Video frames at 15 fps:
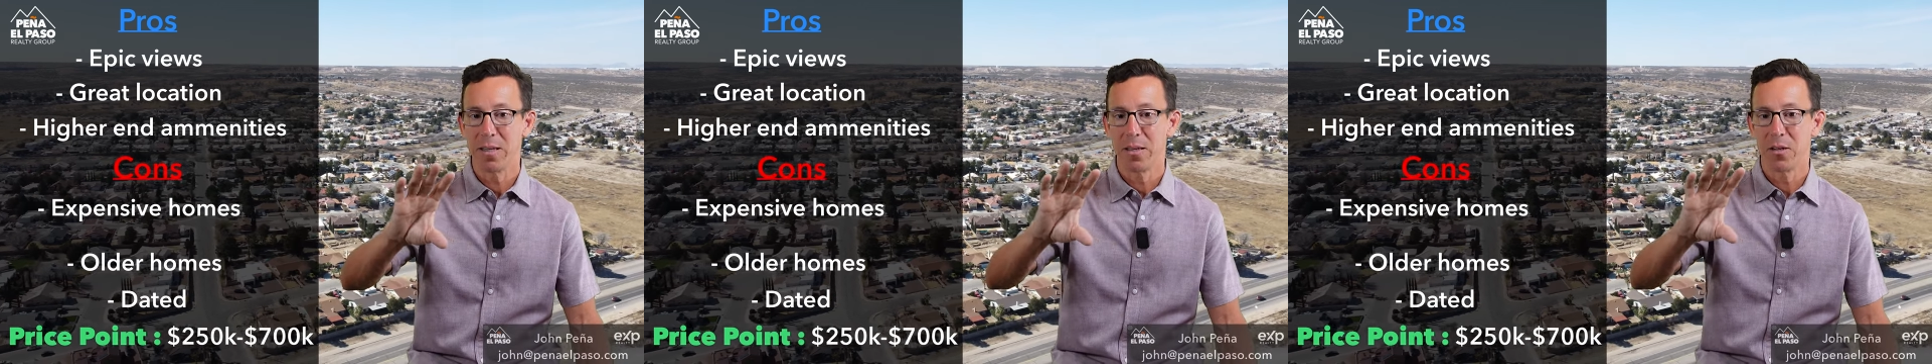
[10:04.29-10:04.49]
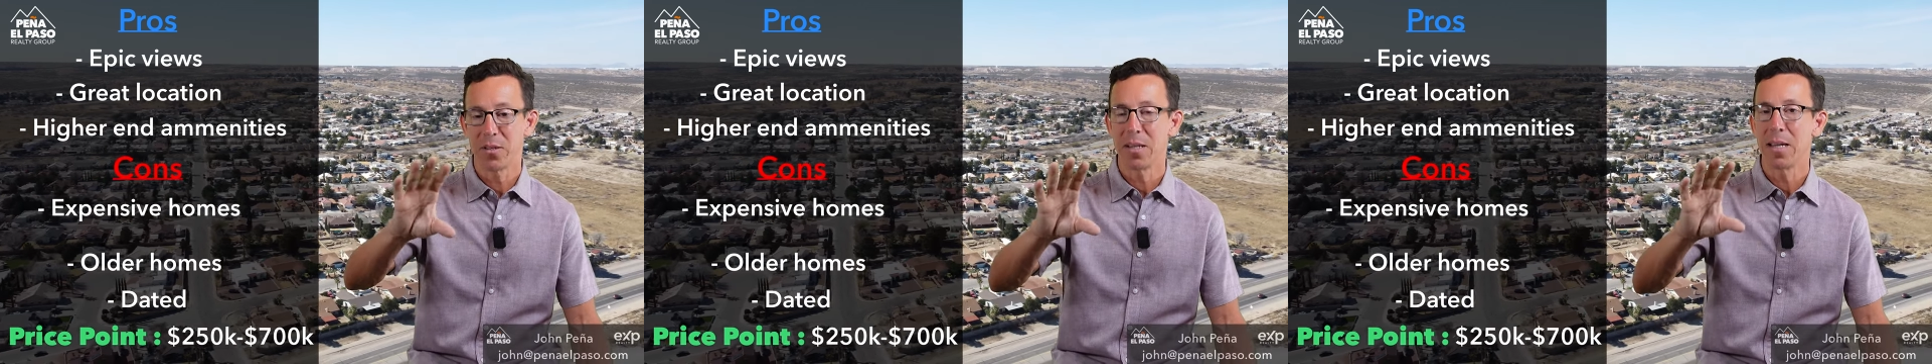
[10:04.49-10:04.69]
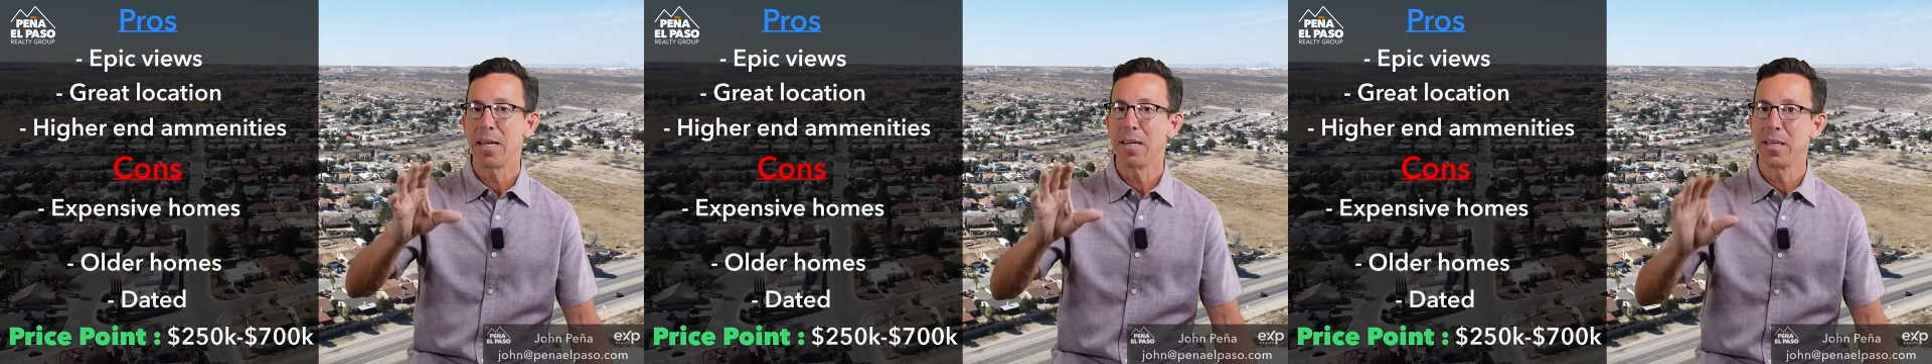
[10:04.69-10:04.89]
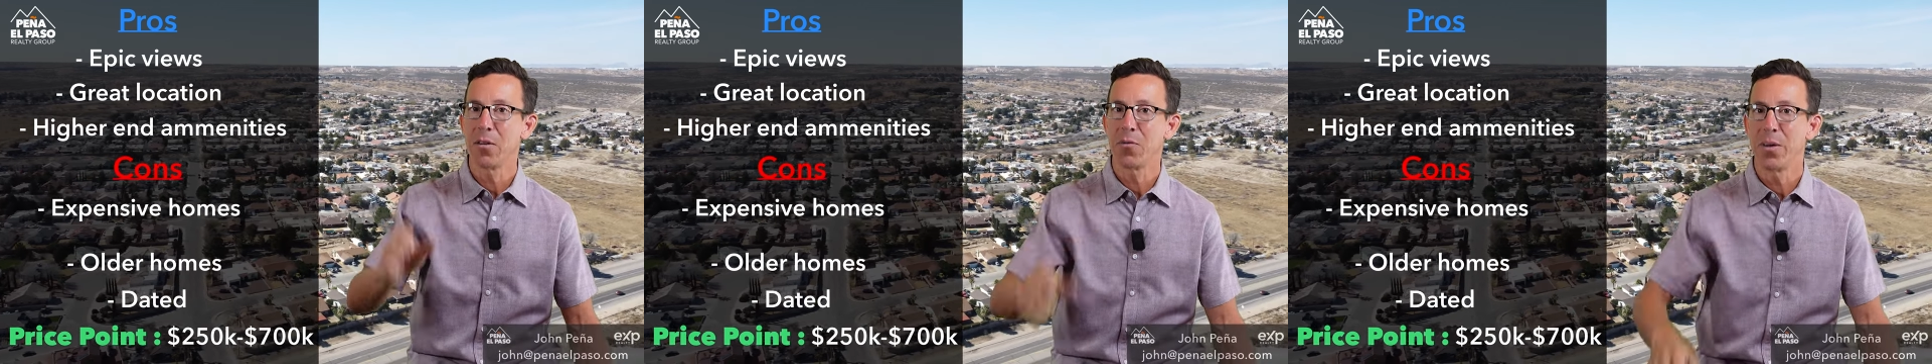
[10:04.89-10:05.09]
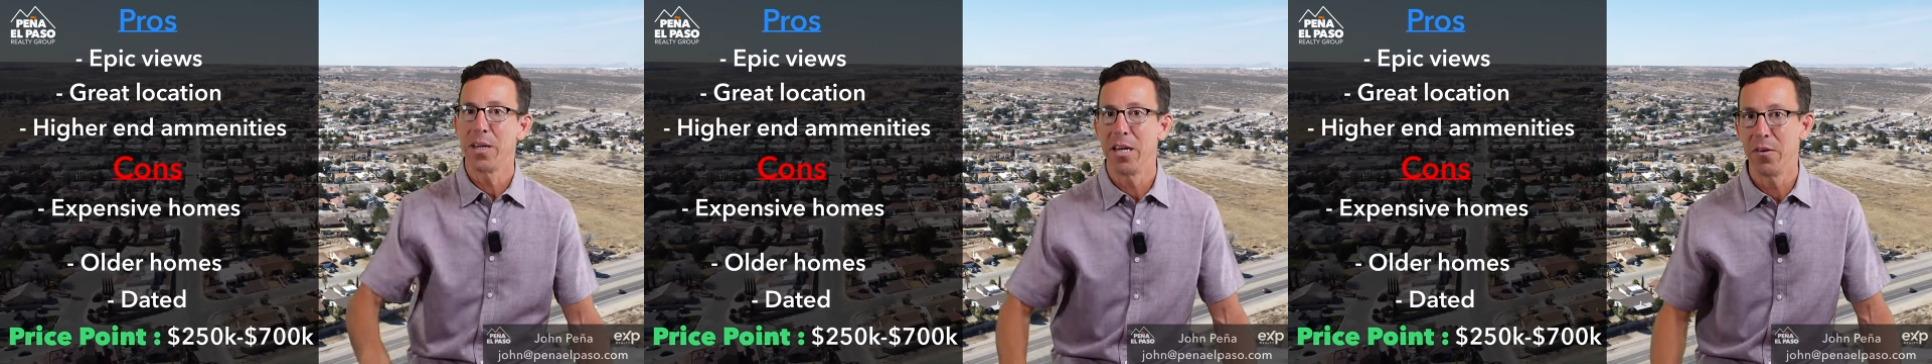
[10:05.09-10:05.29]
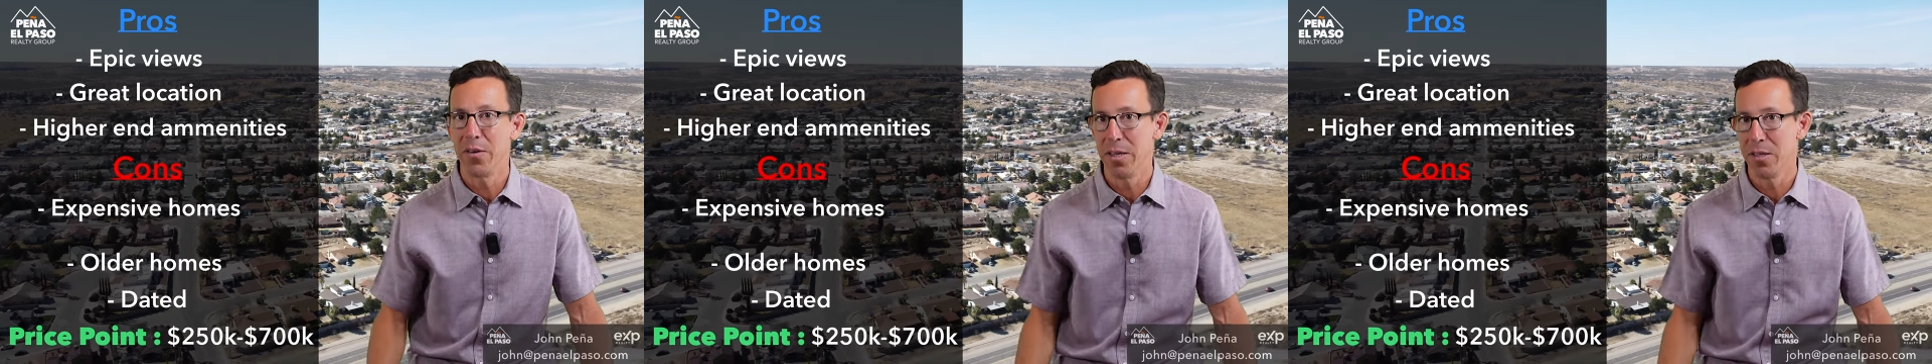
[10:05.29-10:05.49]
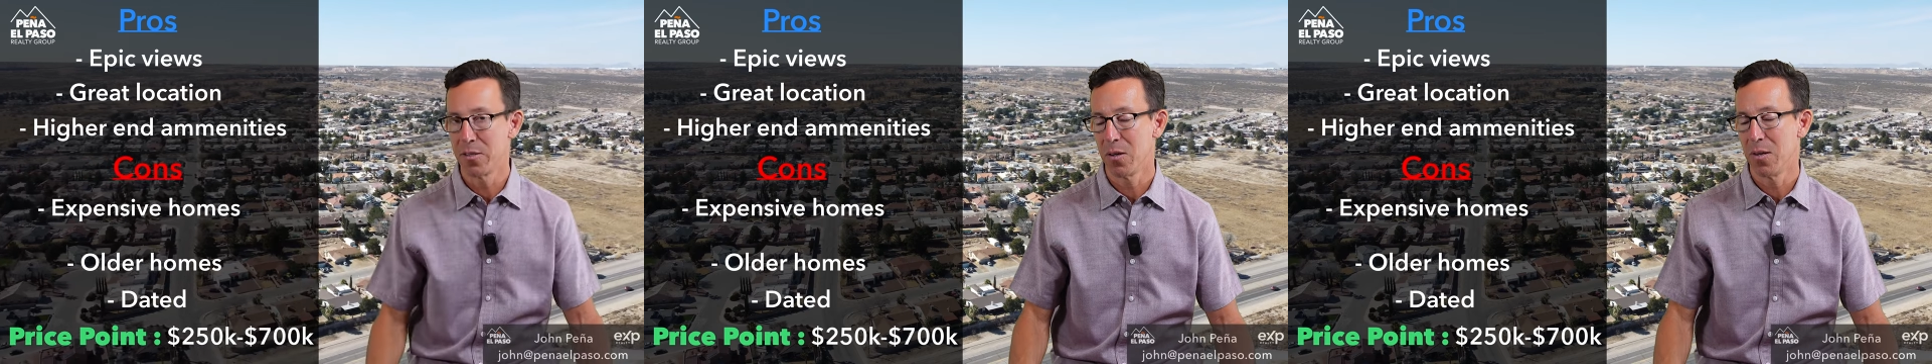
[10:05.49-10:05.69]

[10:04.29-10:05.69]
there's a lot of different areas,